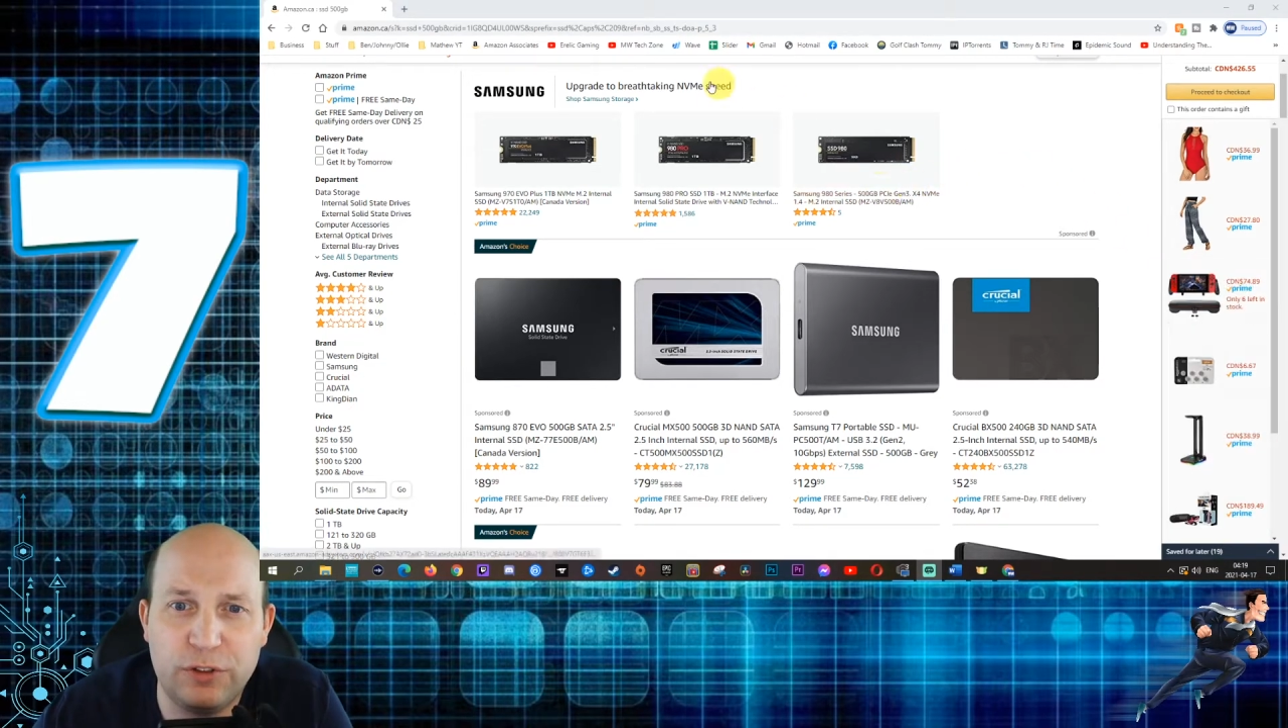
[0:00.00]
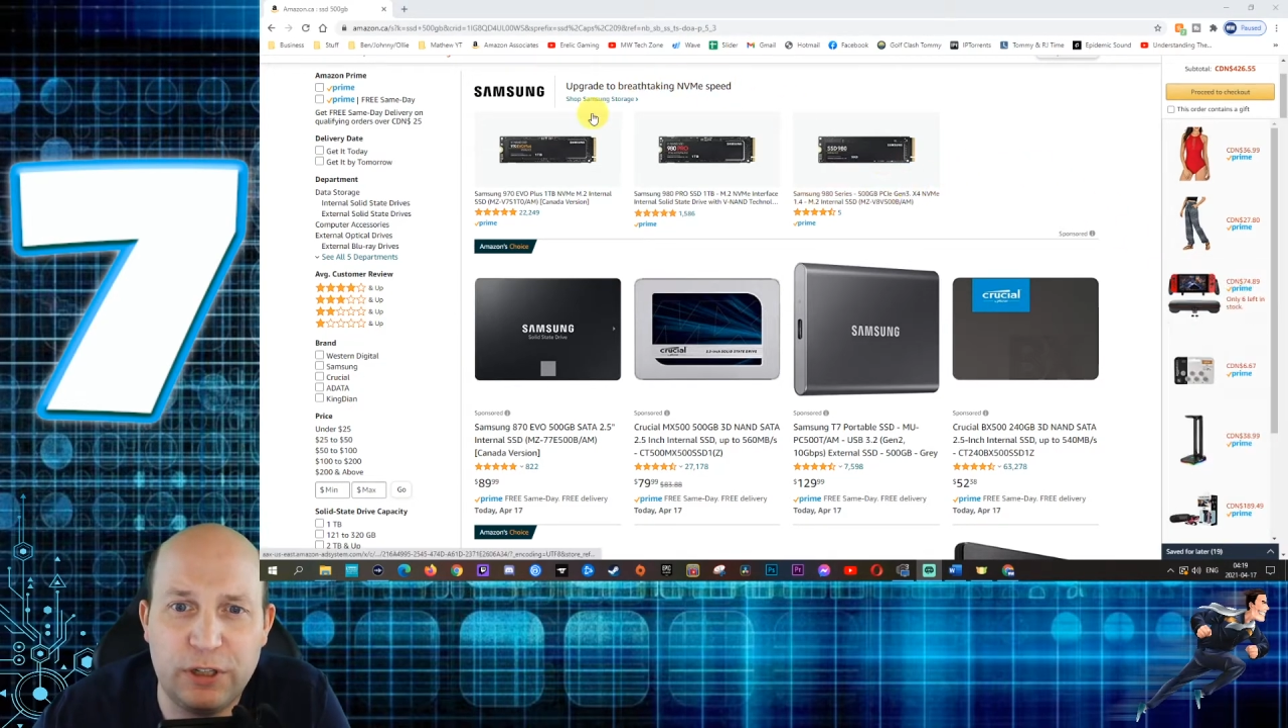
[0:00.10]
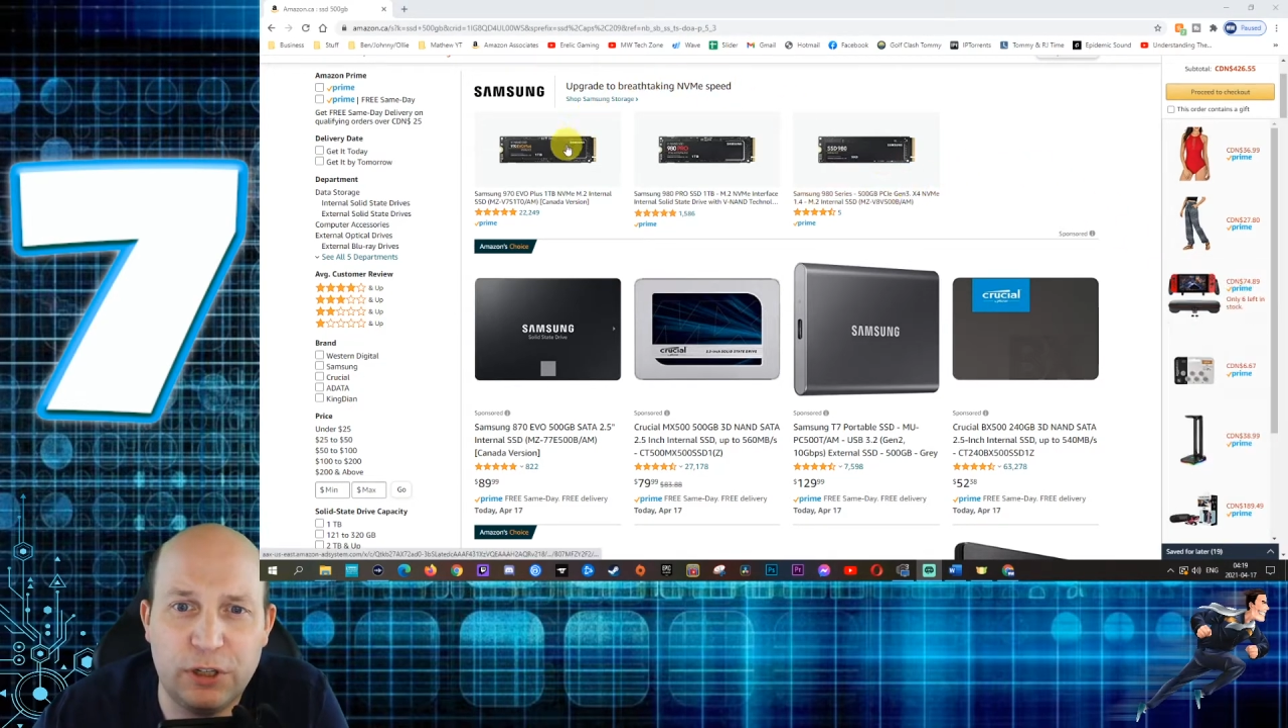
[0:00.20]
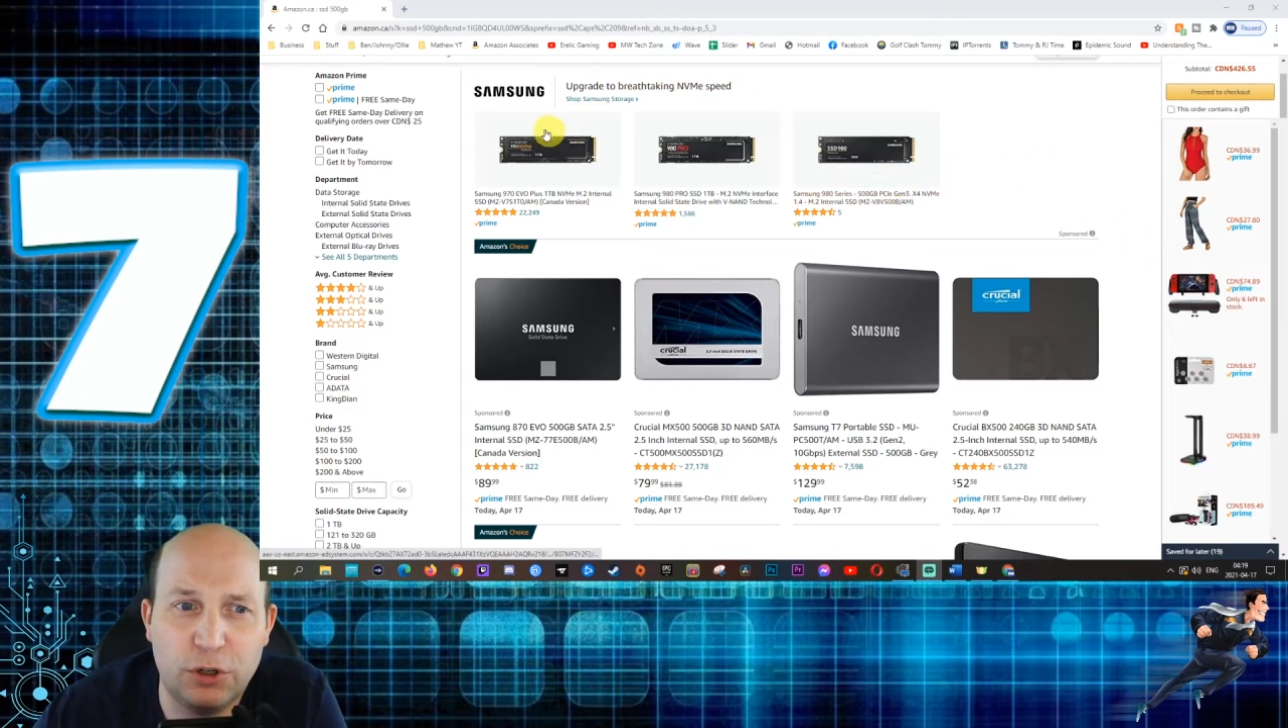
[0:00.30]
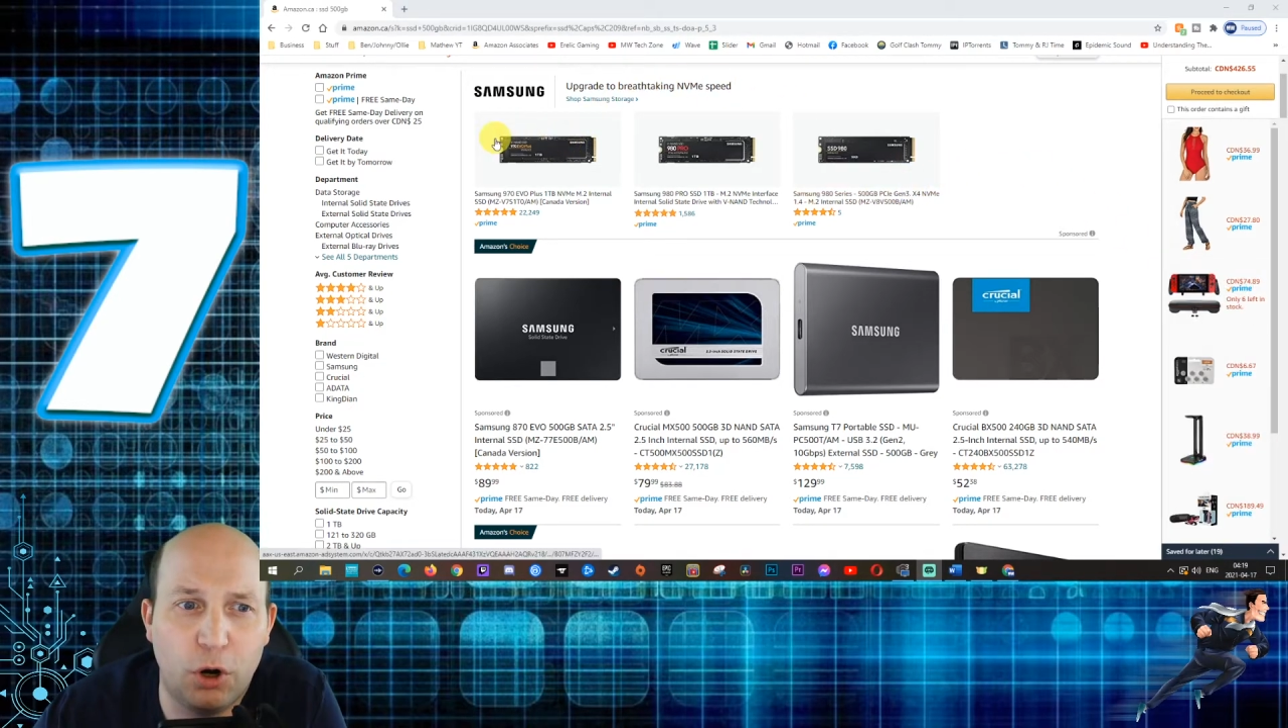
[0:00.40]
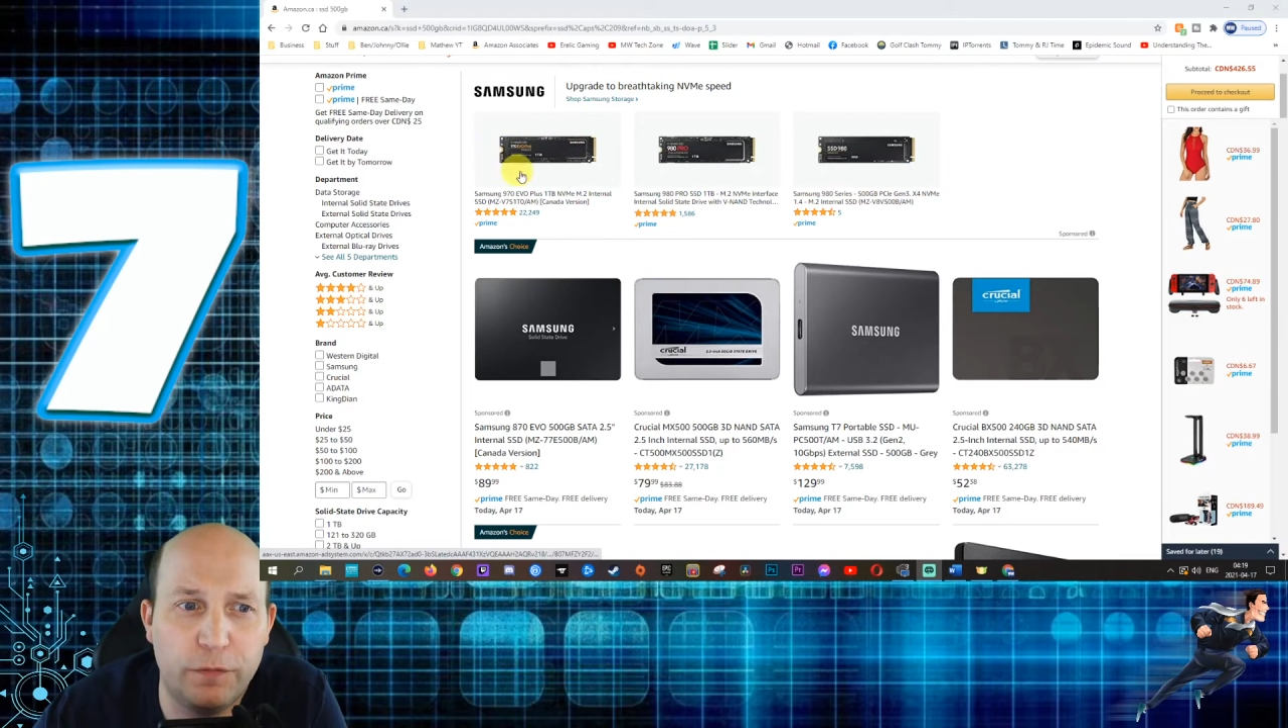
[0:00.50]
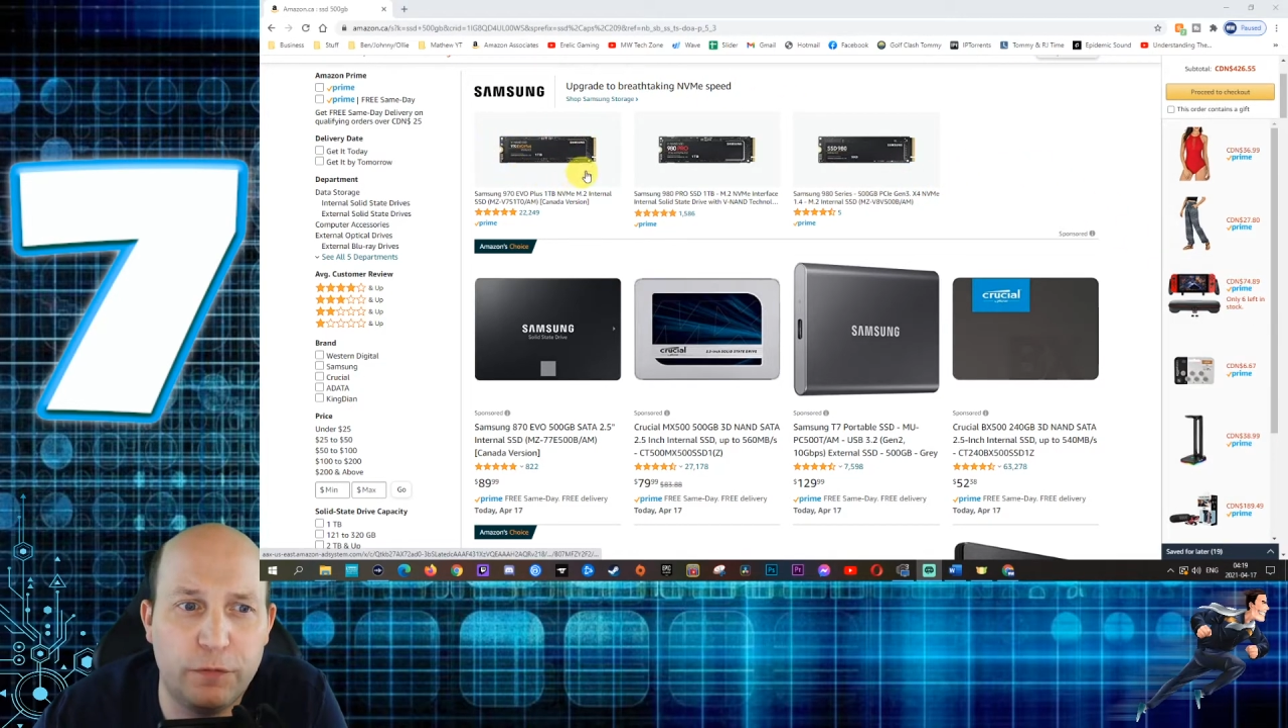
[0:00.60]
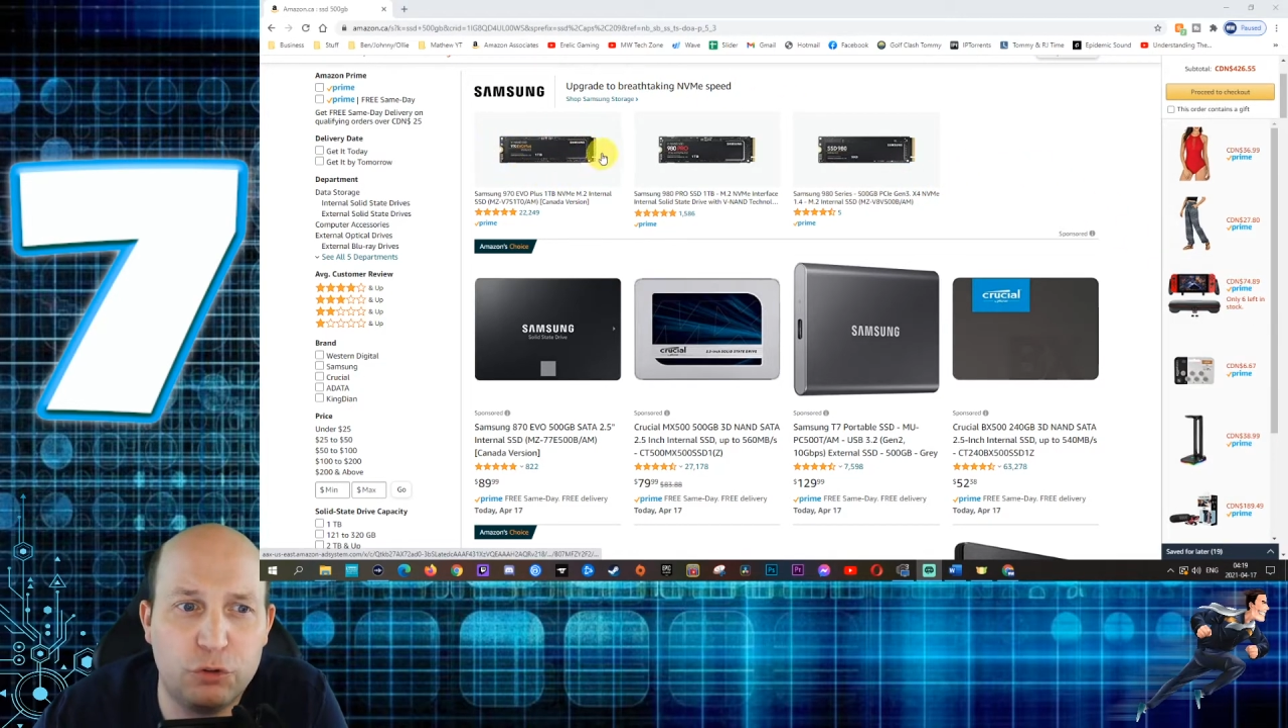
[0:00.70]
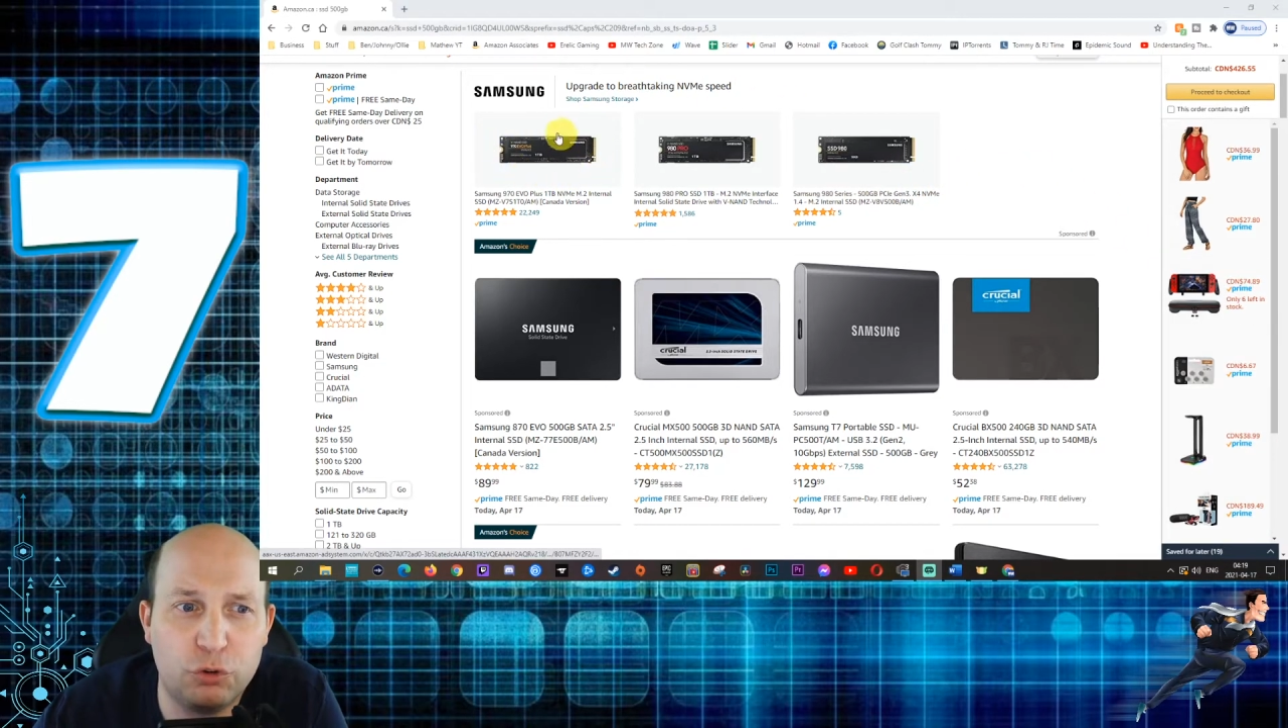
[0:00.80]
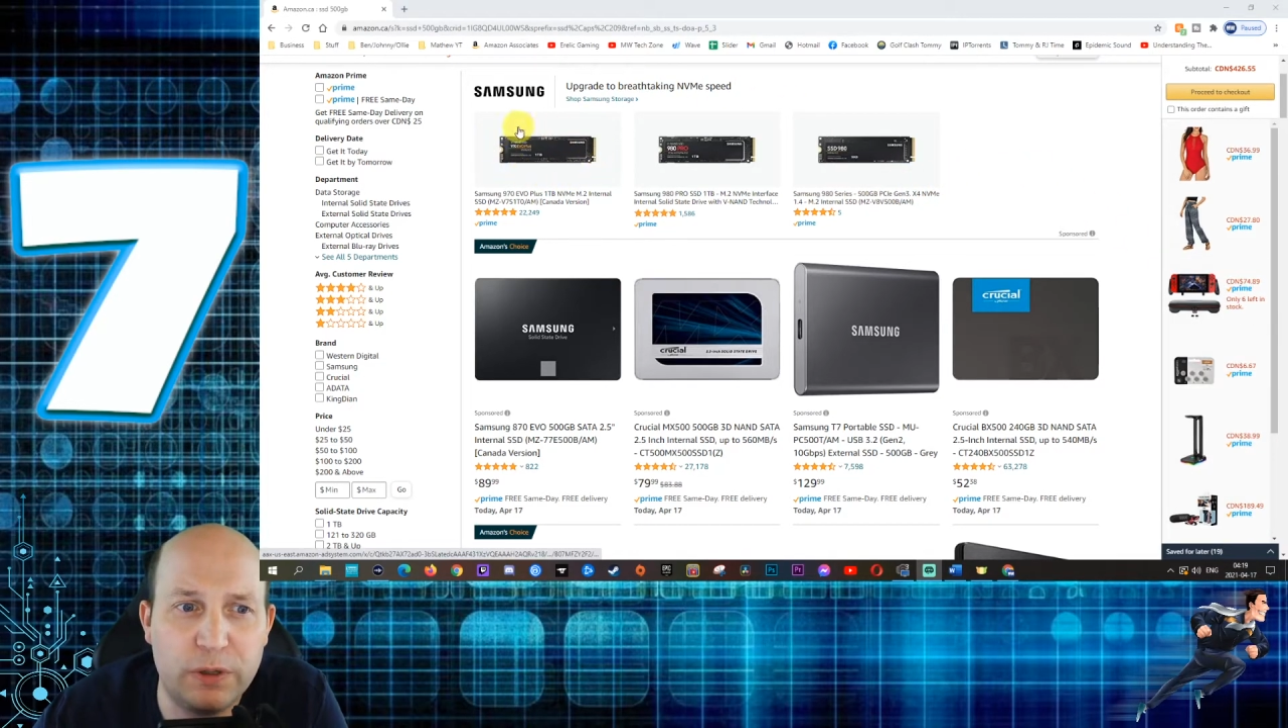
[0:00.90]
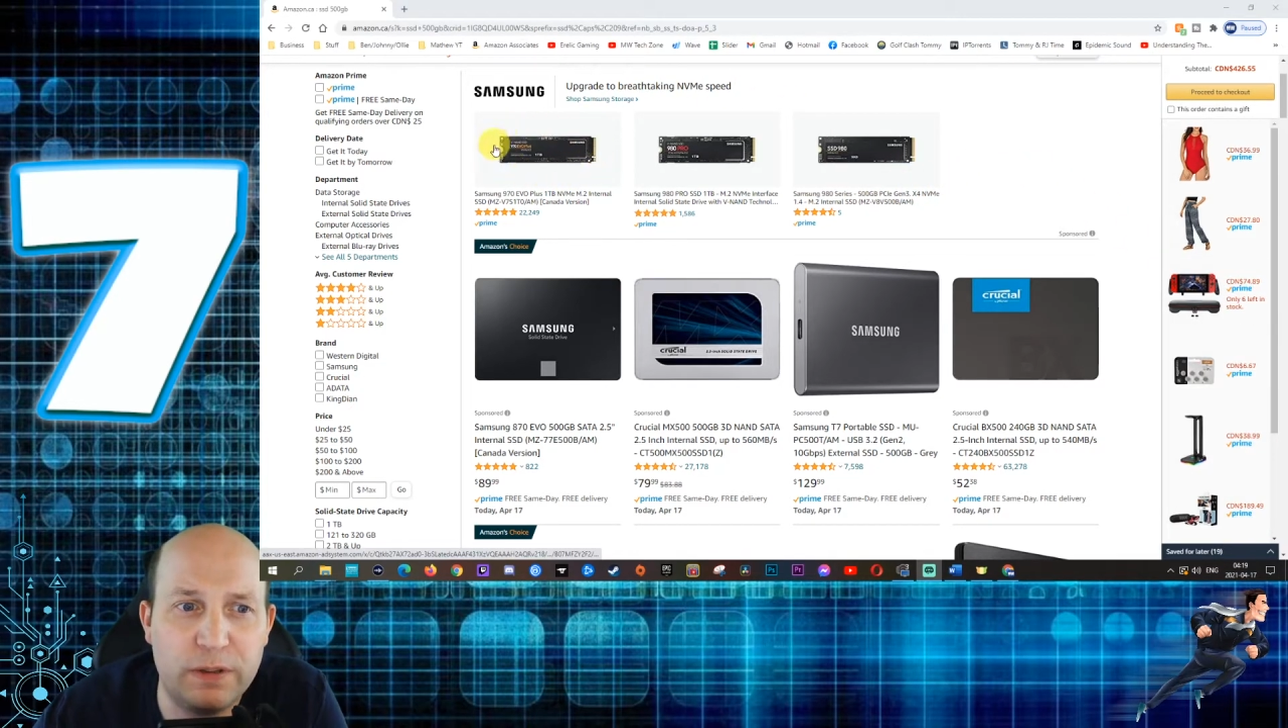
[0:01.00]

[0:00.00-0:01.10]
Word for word: here on the screen